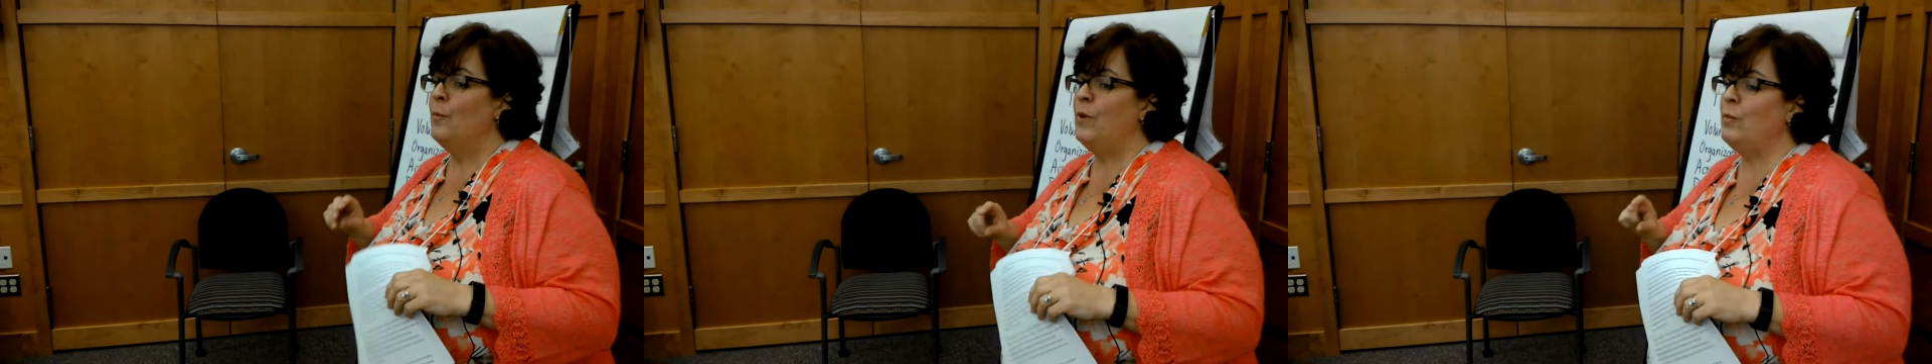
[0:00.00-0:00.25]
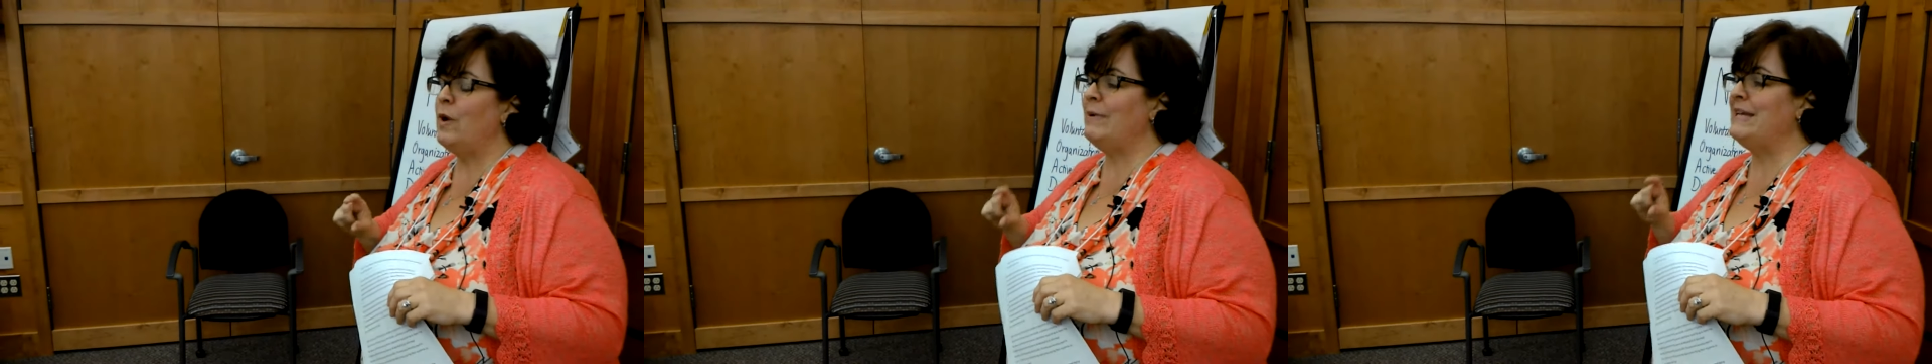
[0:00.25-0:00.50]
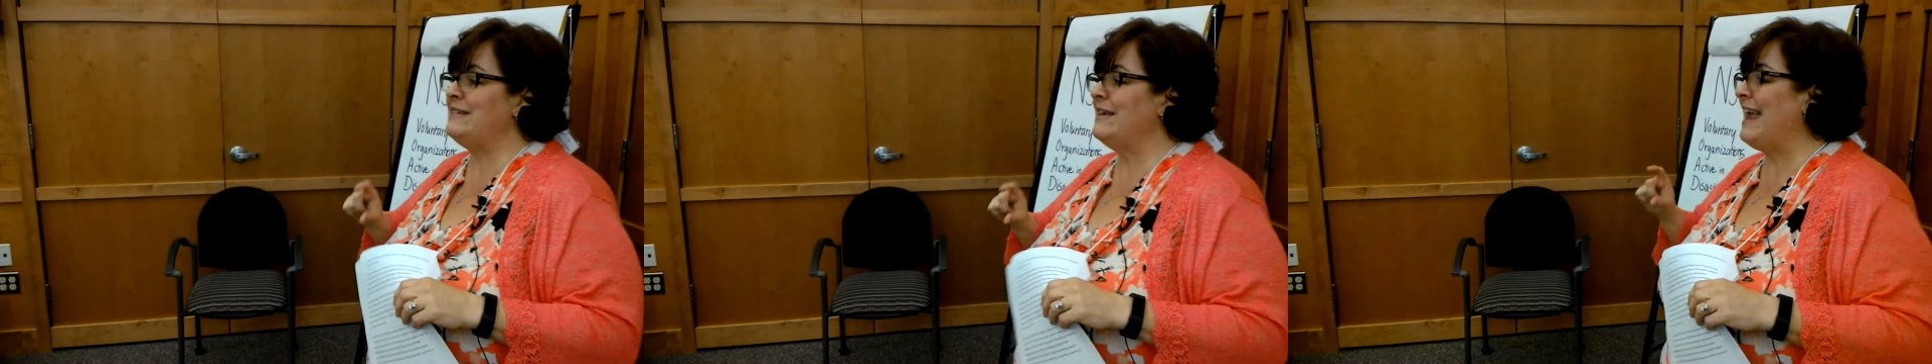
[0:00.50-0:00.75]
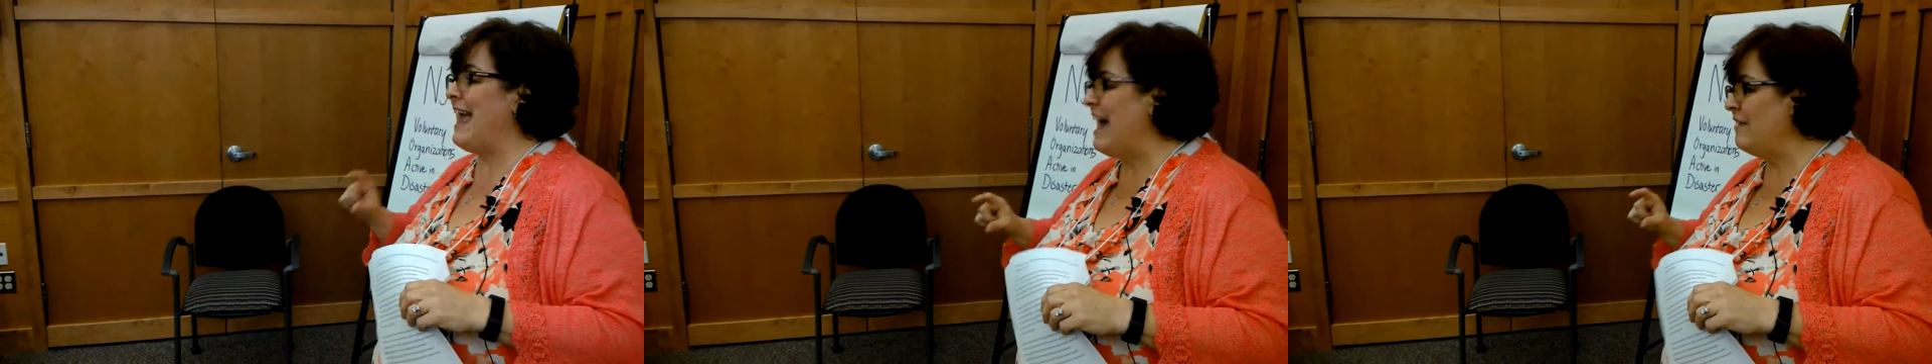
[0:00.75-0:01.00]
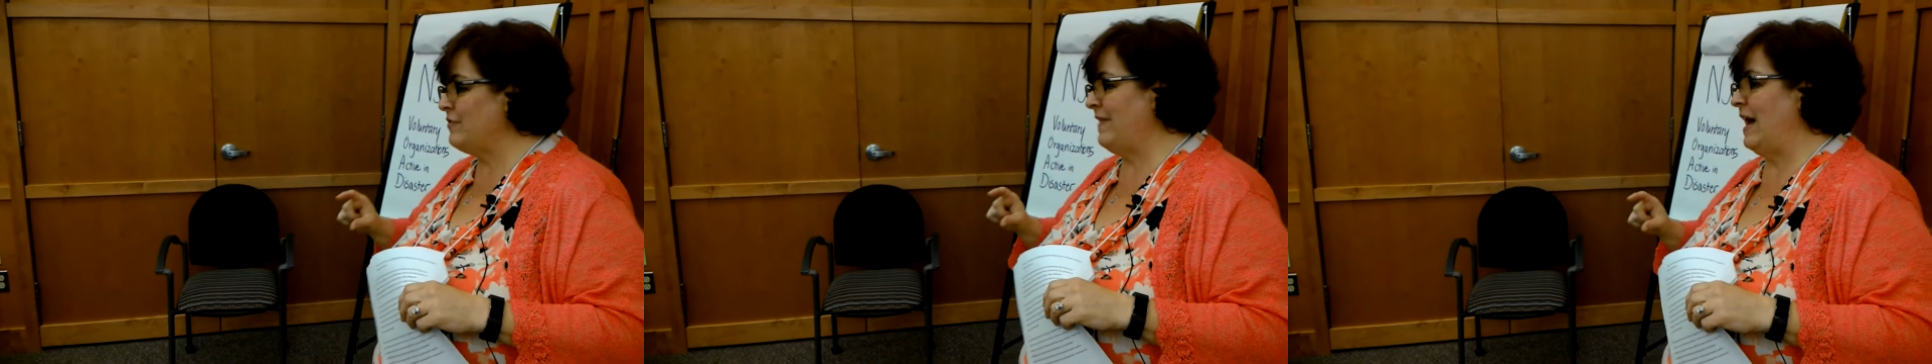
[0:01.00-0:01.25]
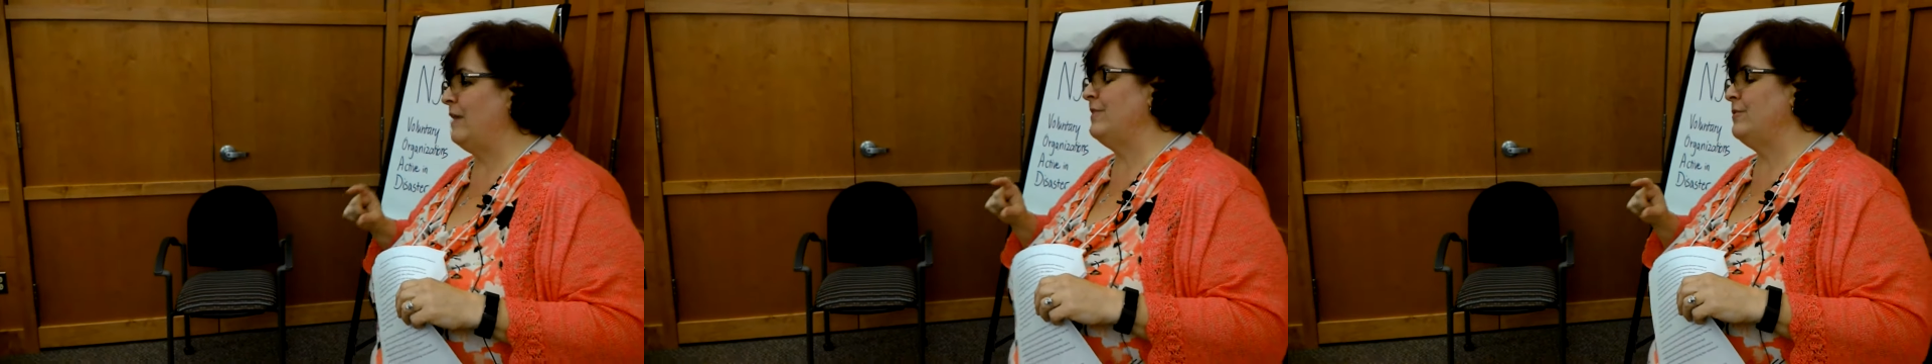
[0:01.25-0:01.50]
But what we did after
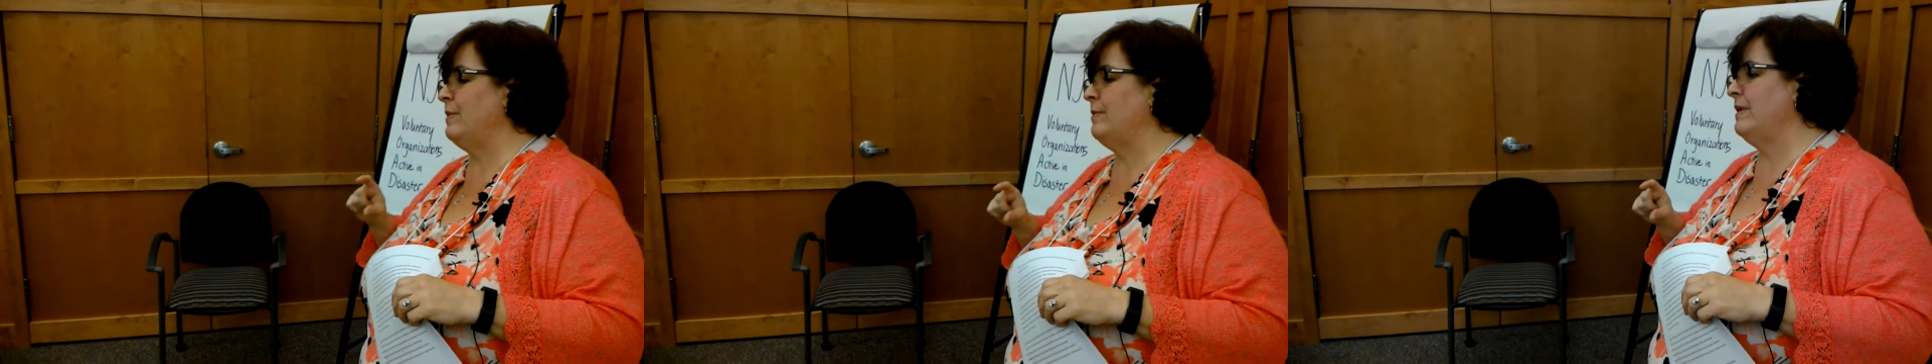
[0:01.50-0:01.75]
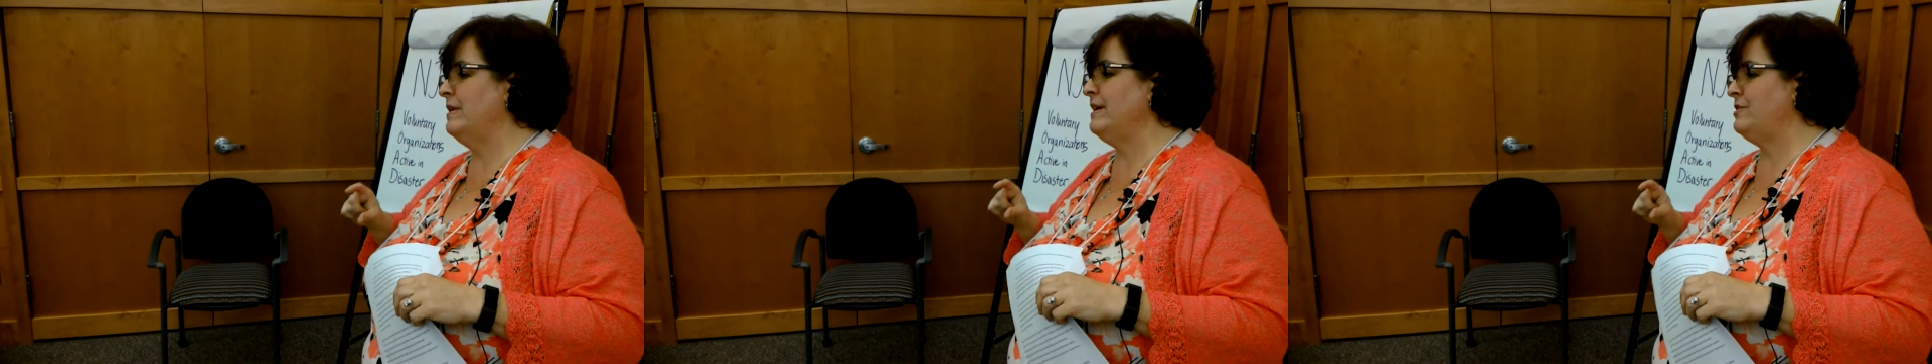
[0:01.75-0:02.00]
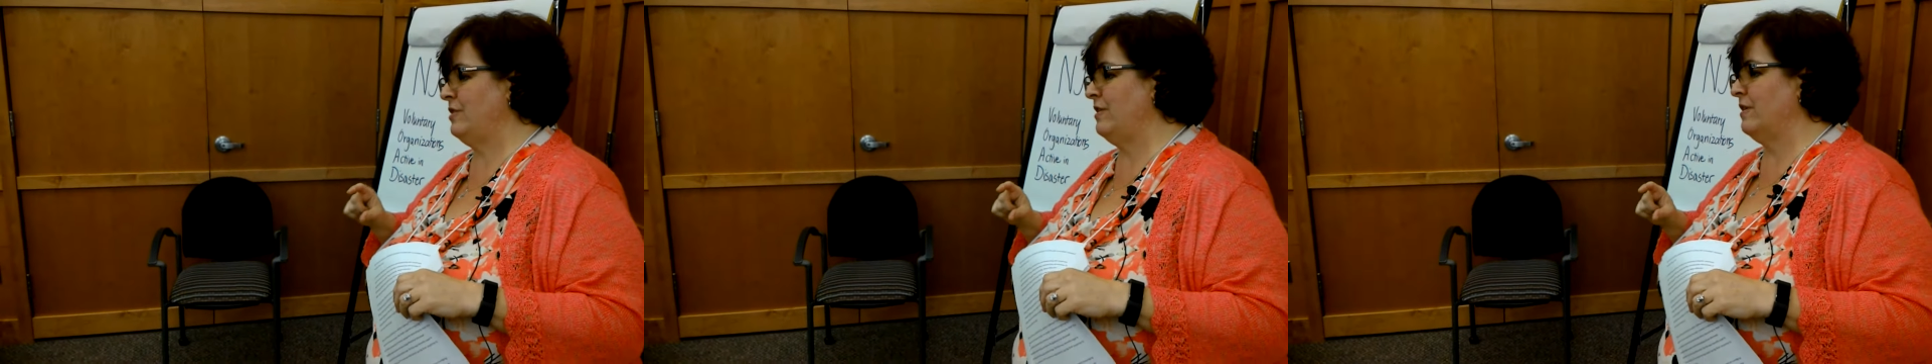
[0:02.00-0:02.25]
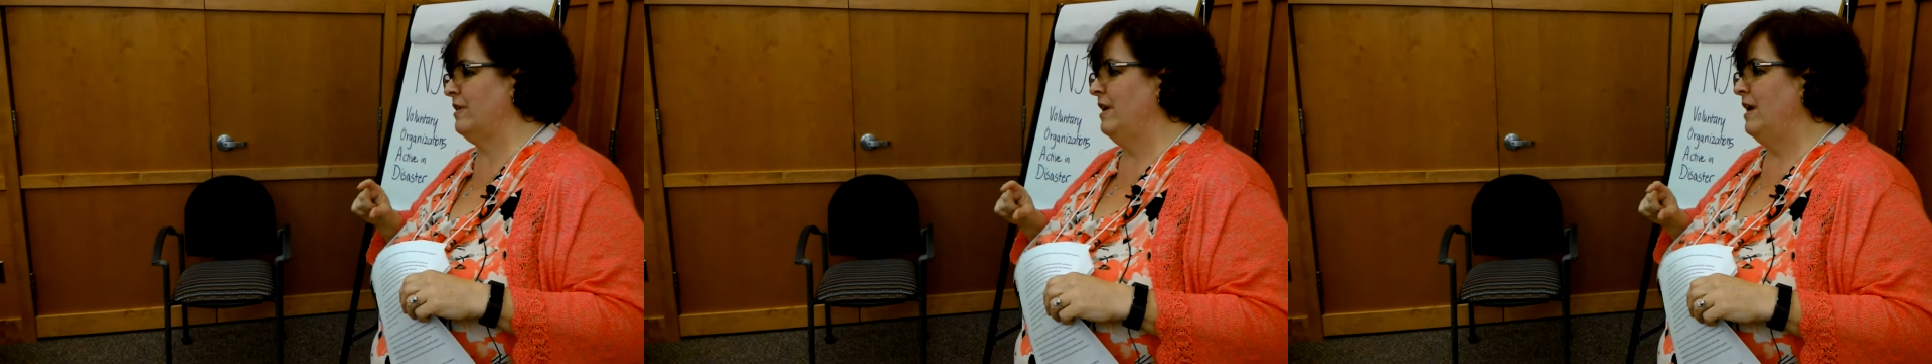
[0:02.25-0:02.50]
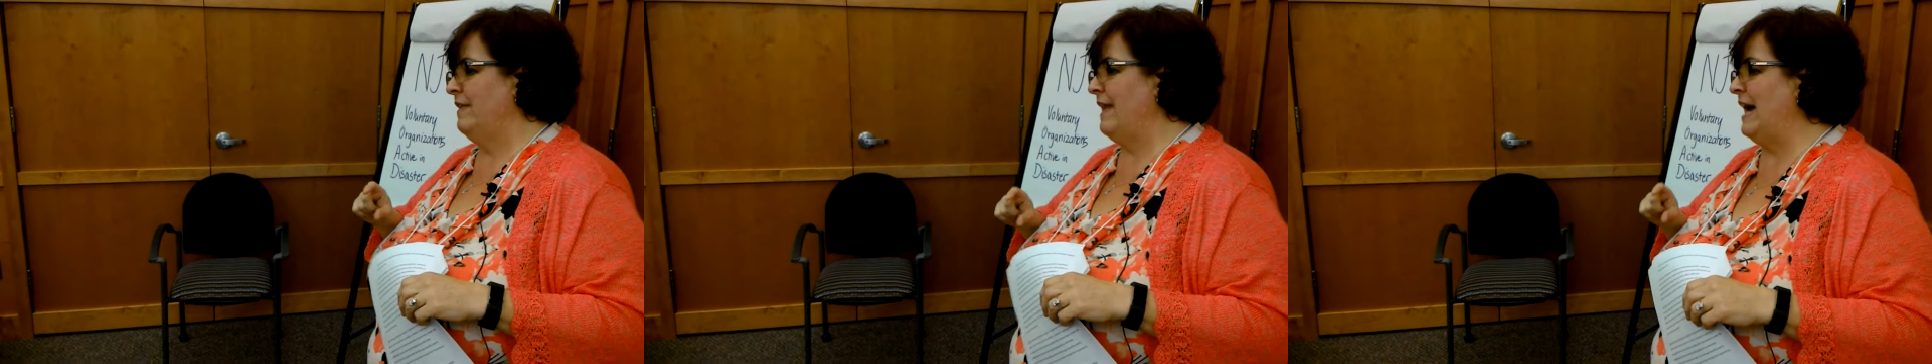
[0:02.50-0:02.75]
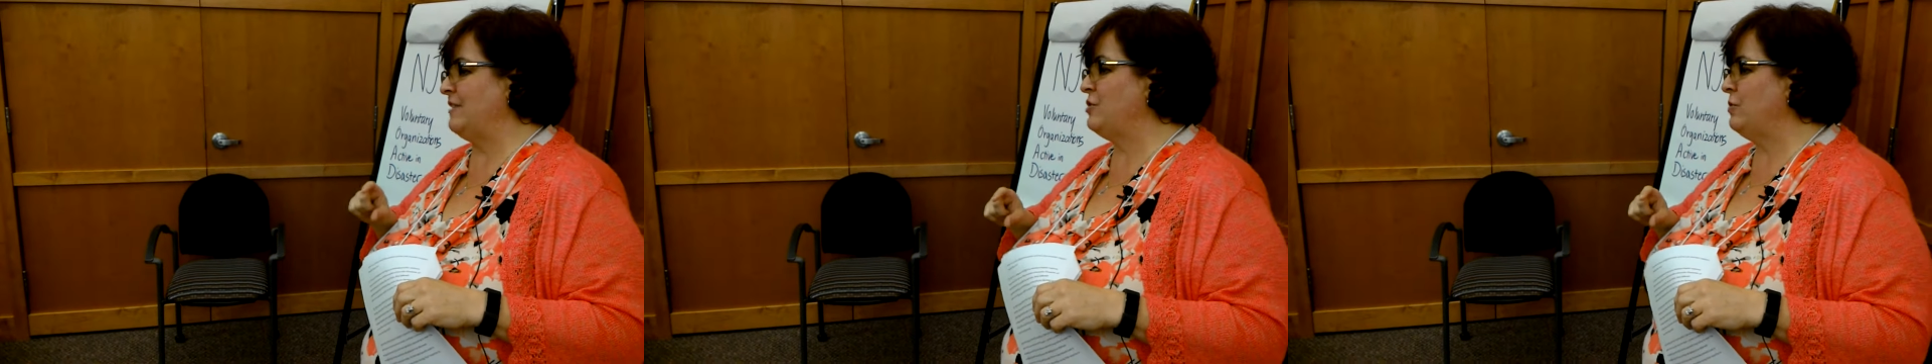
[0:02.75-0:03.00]
that was we really took
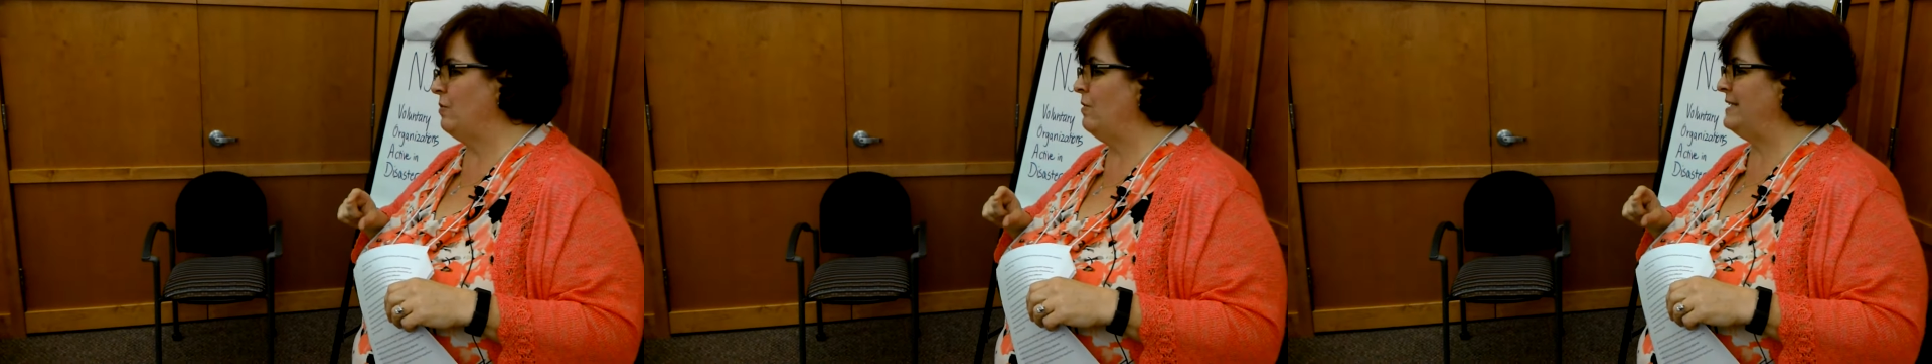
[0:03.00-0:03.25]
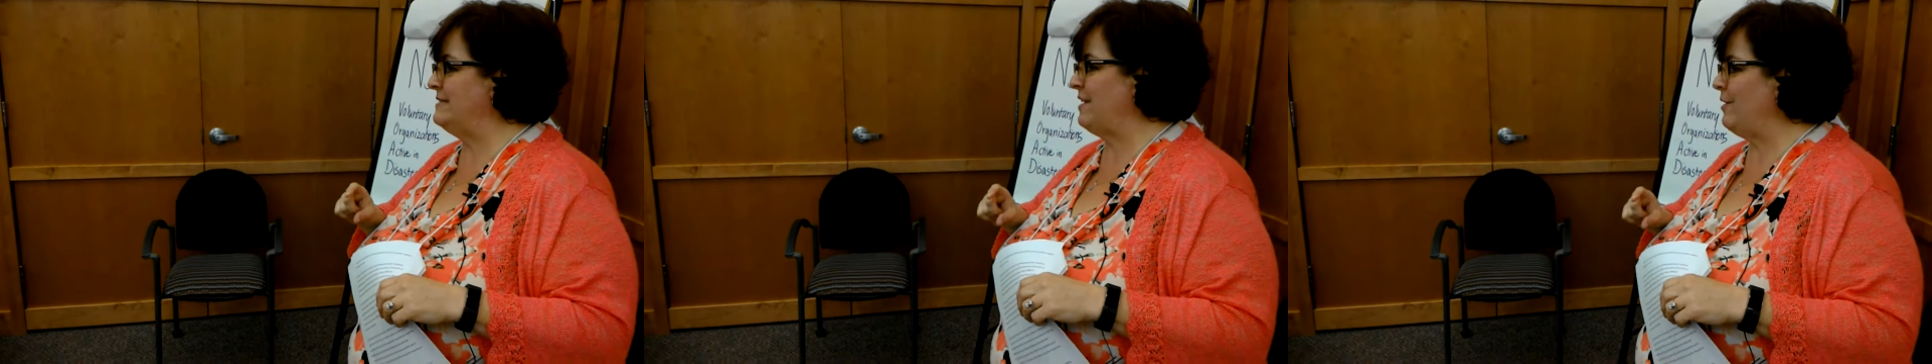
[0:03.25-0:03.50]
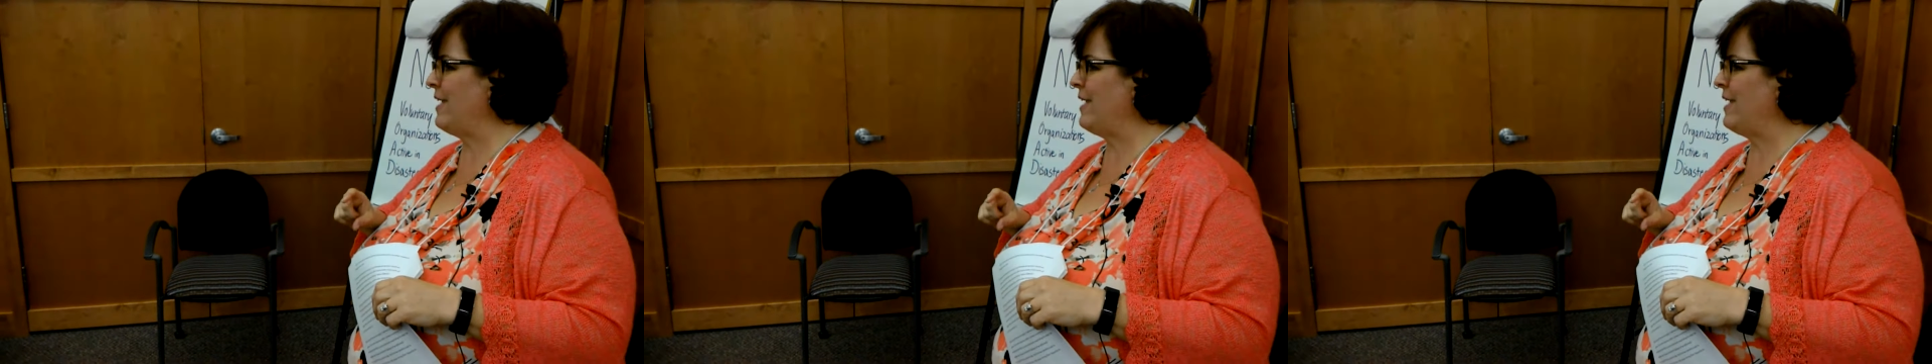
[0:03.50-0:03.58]
that tool and said,